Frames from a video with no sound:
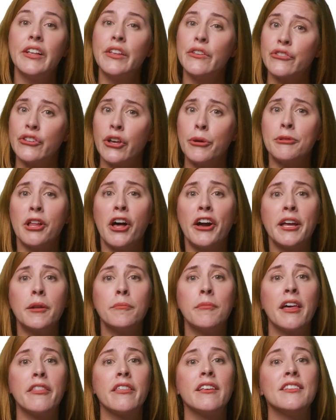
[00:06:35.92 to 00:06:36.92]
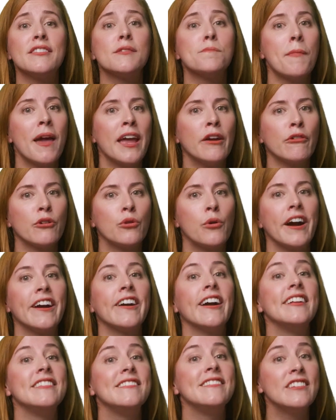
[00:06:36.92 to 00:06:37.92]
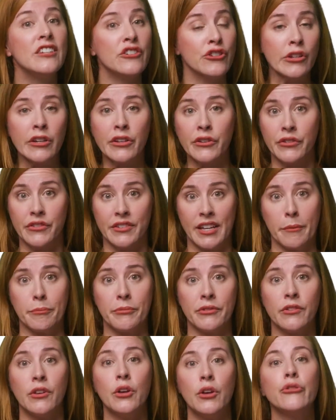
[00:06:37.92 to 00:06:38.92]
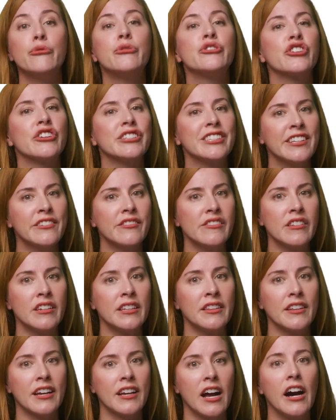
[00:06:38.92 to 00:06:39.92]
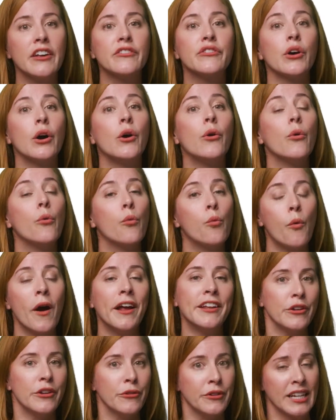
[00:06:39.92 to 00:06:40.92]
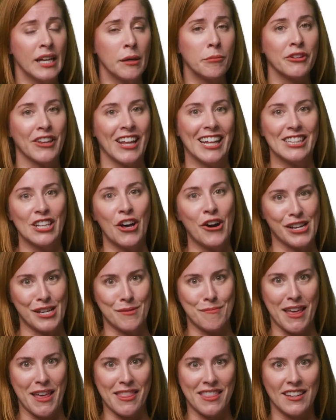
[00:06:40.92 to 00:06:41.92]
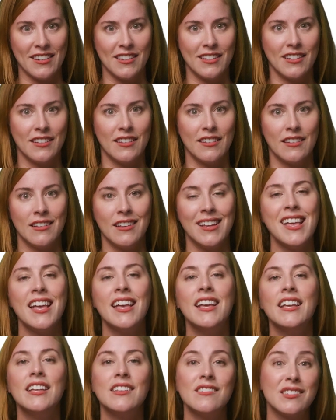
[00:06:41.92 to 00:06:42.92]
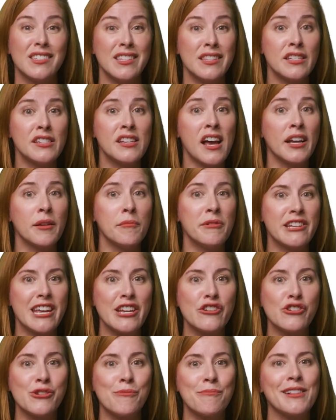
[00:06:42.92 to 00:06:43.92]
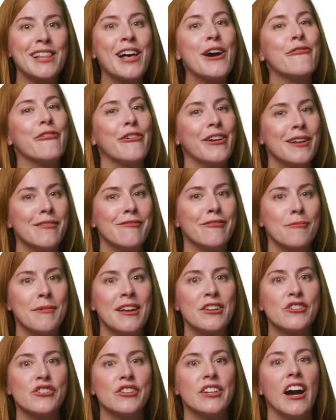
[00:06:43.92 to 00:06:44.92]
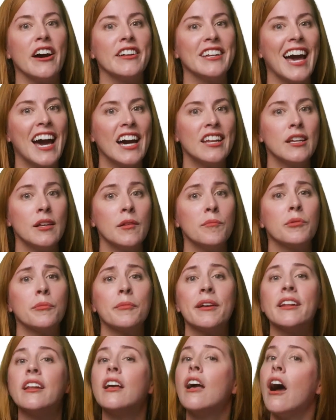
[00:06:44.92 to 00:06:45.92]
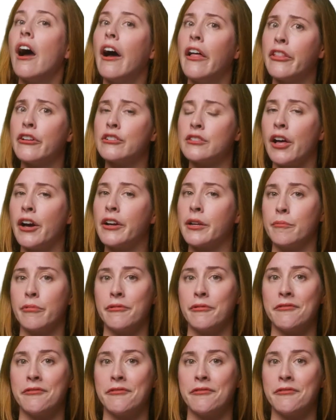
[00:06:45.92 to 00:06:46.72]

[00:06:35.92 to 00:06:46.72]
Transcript: Some login methods may require additional steps, which are listed in the console when you enable that login method. See the documentation below for information on how to implement other login